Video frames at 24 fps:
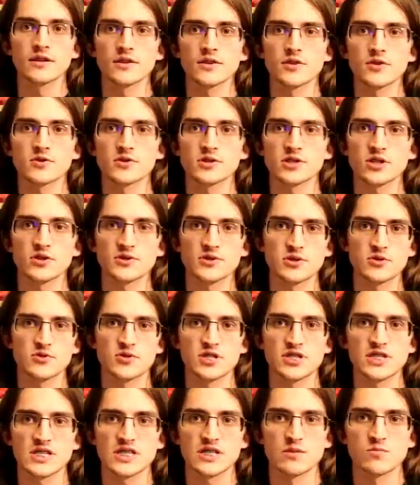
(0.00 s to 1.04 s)
There's also
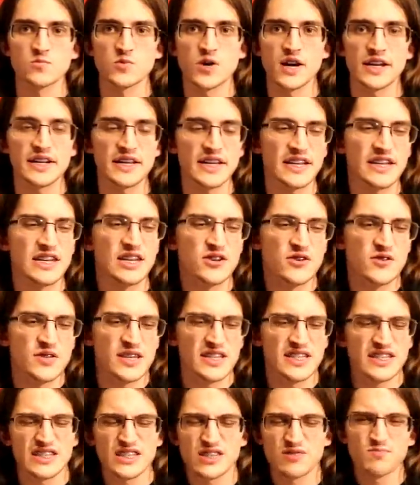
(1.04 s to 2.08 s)
just some writing in here
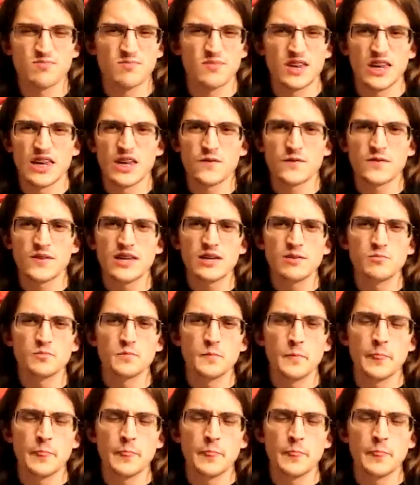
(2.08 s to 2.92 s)
that's iffy.